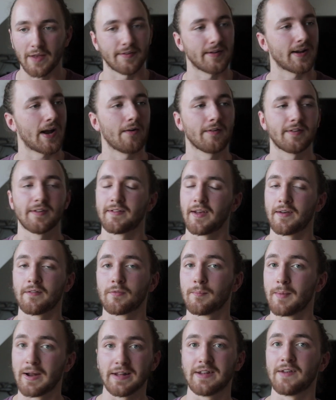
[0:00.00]
The narrative takes
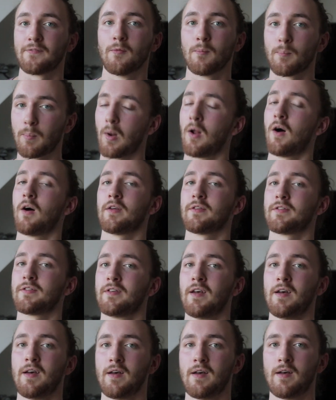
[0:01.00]
many different
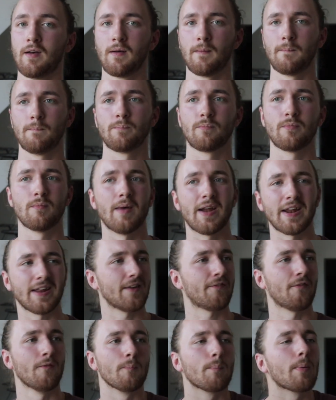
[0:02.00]
plots, many
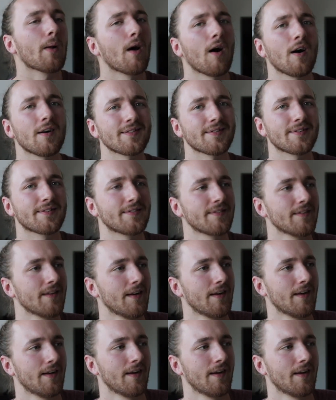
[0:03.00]
different plots.